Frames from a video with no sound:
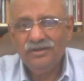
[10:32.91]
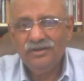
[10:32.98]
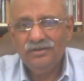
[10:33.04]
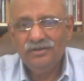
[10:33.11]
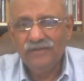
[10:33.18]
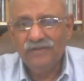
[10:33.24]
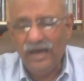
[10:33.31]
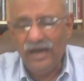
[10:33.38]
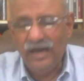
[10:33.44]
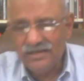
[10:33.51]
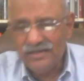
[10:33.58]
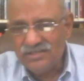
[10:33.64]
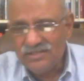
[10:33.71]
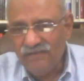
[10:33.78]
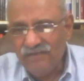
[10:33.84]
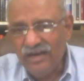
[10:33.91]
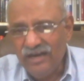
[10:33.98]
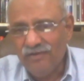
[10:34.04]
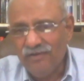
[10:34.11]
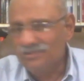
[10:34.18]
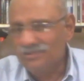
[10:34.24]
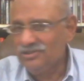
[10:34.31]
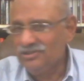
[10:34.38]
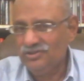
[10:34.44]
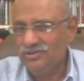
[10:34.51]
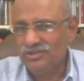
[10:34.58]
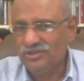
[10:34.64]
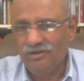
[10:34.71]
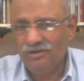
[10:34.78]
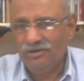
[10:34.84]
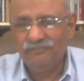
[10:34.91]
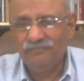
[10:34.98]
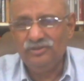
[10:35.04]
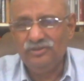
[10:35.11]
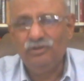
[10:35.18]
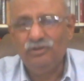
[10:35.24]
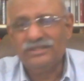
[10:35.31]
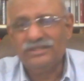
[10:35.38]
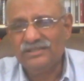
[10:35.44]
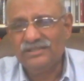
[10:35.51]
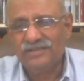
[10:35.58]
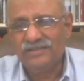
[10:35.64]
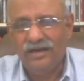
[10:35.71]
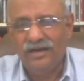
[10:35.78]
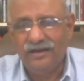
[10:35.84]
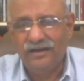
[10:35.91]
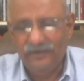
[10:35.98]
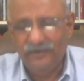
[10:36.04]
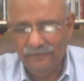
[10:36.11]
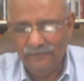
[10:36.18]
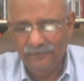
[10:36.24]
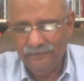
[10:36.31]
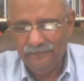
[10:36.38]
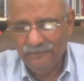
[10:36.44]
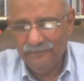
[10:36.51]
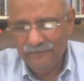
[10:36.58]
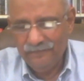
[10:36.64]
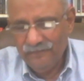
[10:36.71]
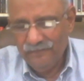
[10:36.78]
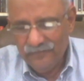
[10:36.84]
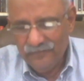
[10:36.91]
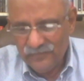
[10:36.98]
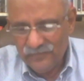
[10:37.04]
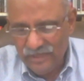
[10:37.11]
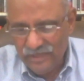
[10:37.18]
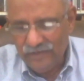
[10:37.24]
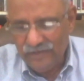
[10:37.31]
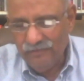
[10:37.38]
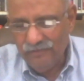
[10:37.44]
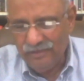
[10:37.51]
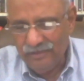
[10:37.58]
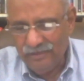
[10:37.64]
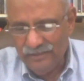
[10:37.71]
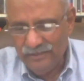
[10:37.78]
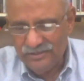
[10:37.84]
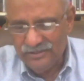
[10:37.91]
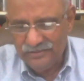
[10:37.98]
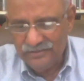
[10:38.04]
the erstwhile constitution of USSR. Thank you very much.